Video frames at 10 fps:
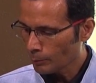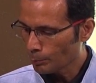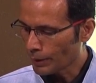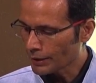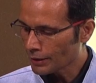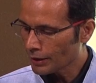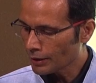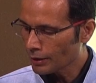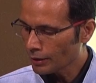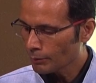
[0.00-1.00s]

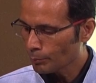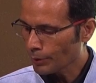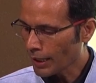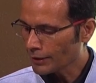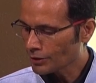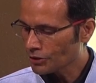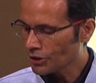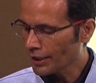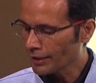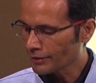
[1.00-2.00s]
bundle
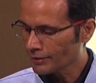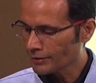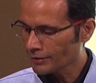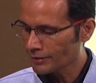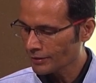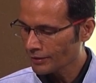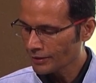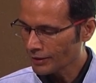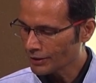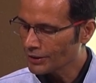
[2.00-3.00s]
branches.
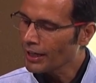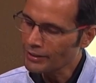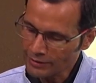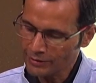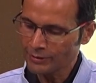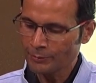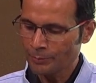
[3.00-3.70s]
Yes.